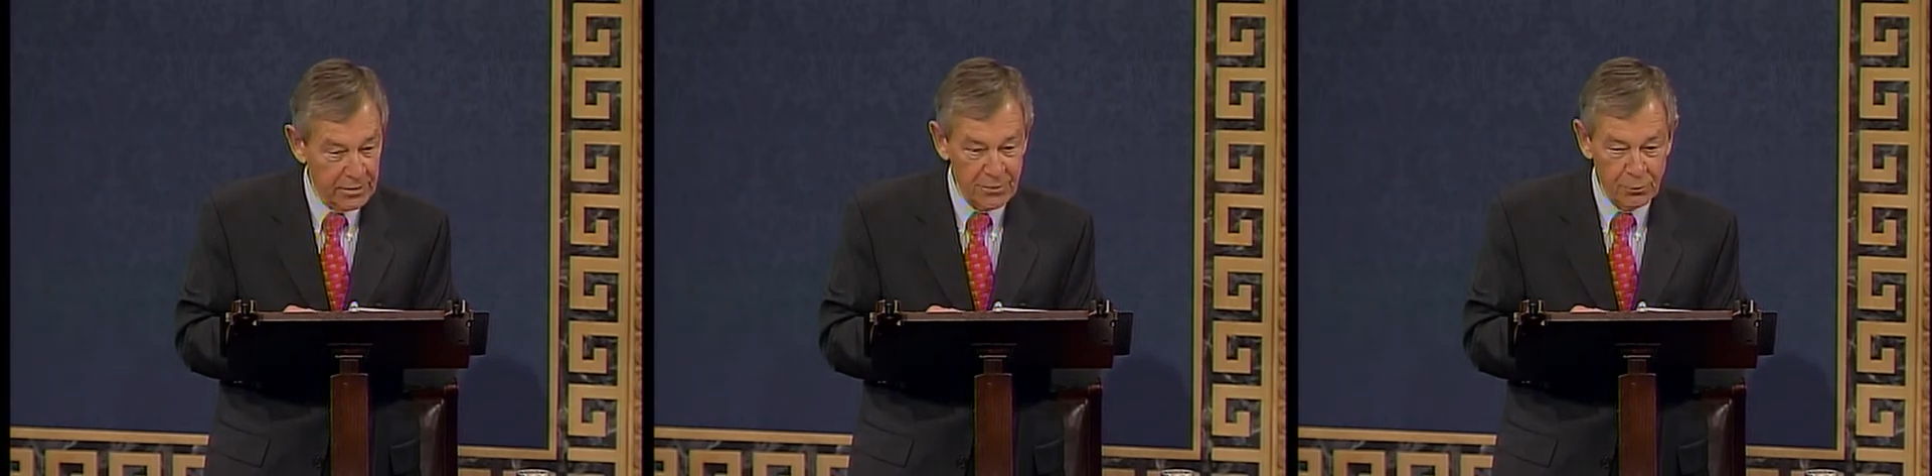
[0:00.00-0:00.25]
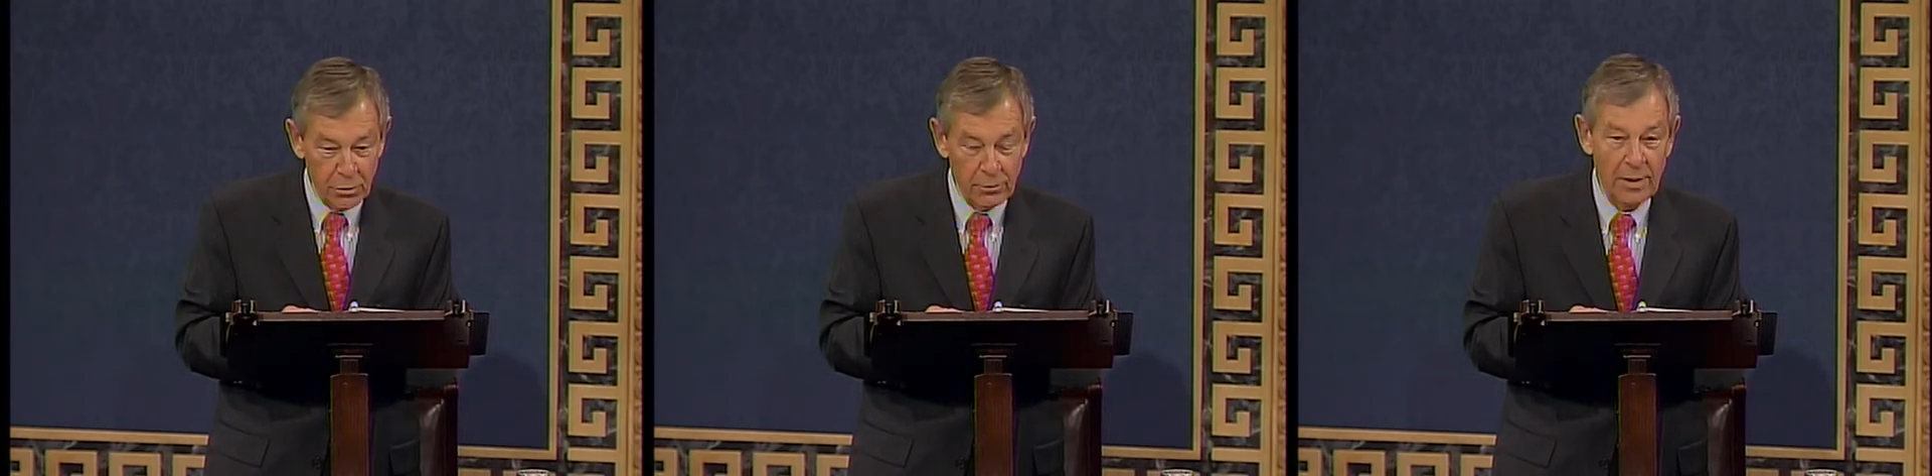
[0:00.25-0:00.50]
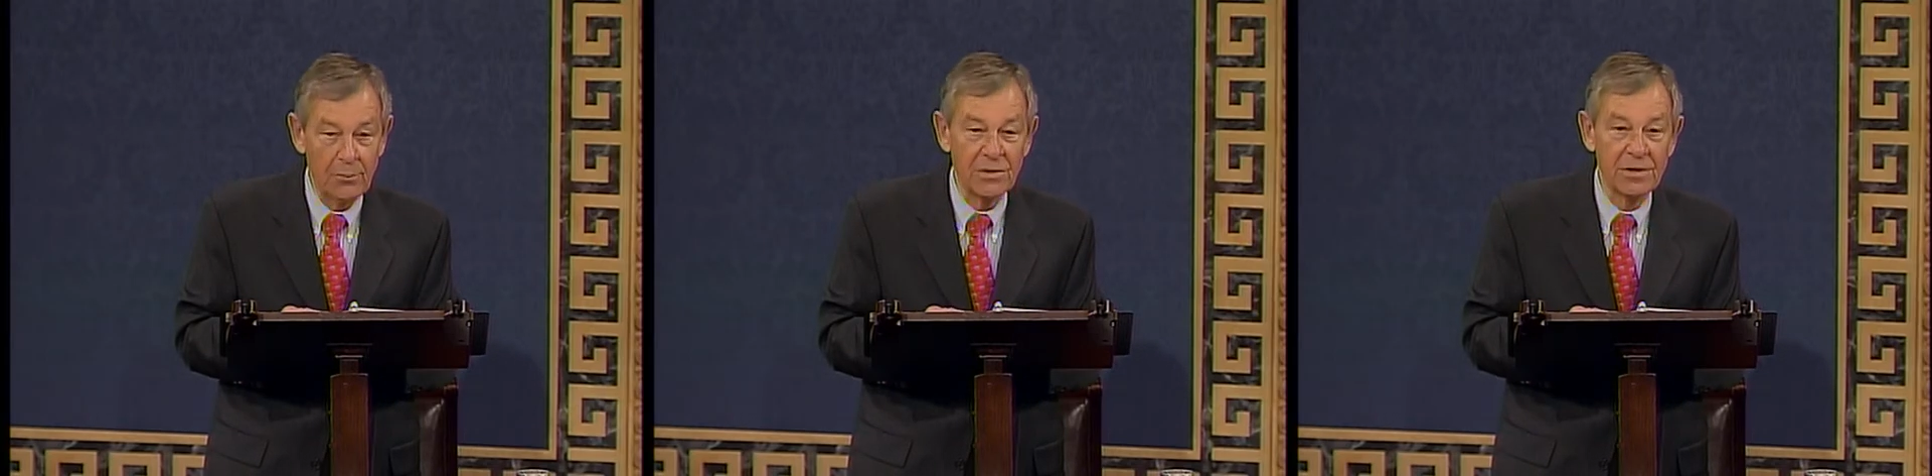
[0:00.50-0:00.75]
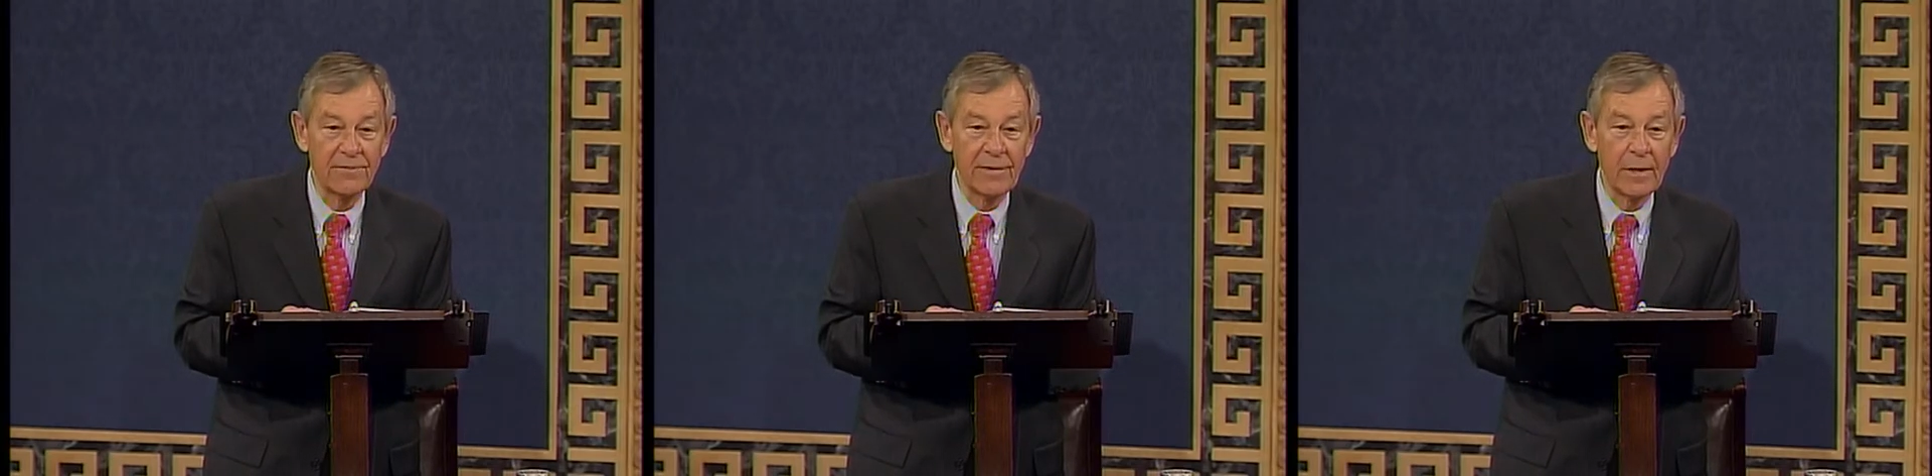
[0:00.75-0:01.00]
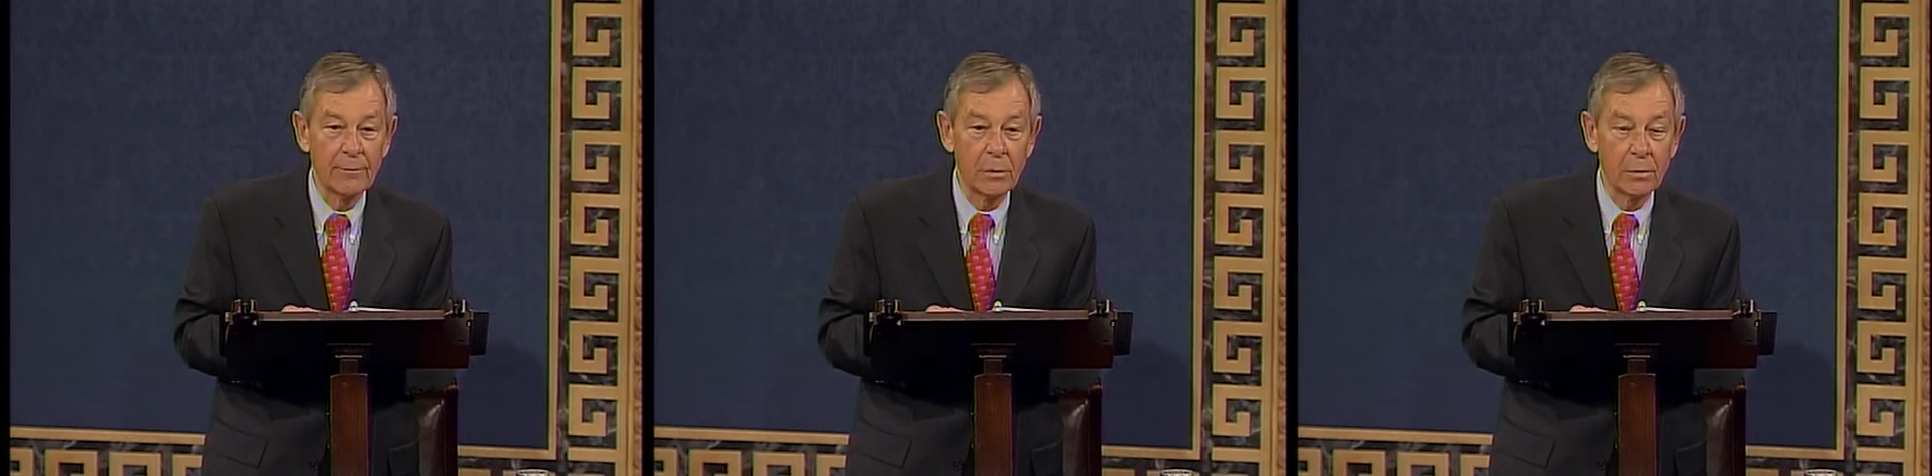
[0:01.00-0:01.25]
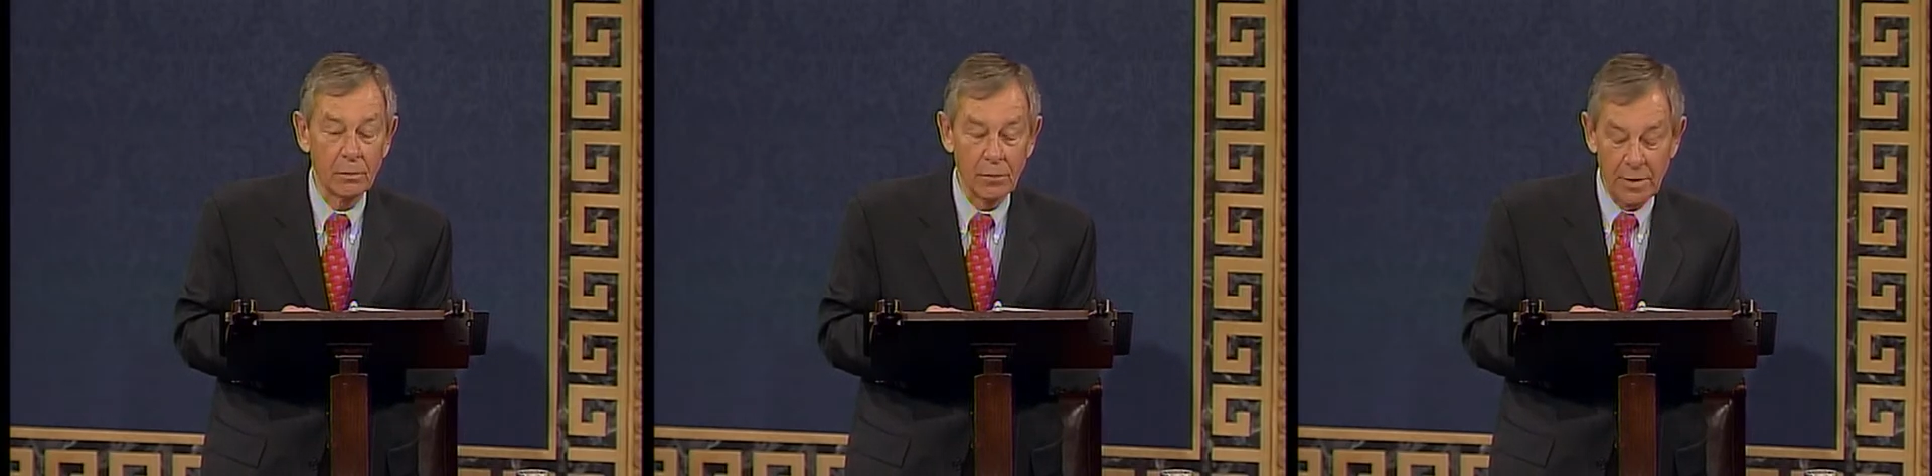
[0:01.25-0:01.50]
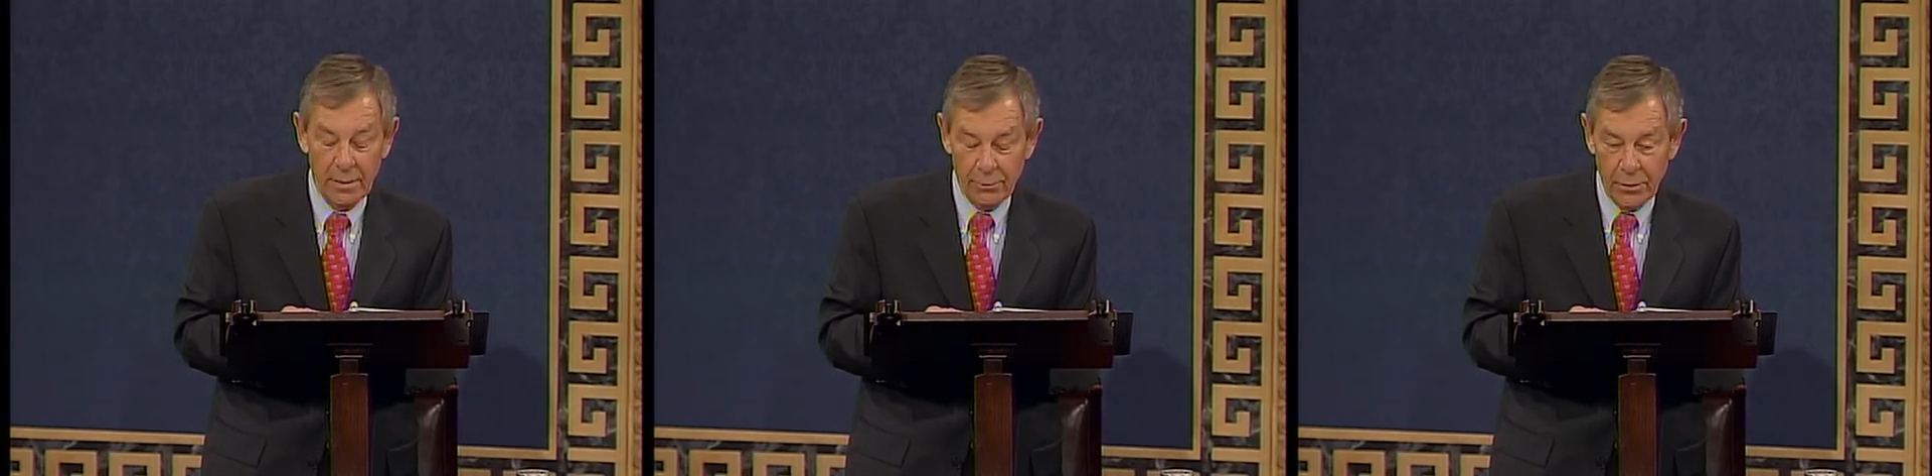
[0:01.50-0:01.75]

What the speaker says: this program wasn't available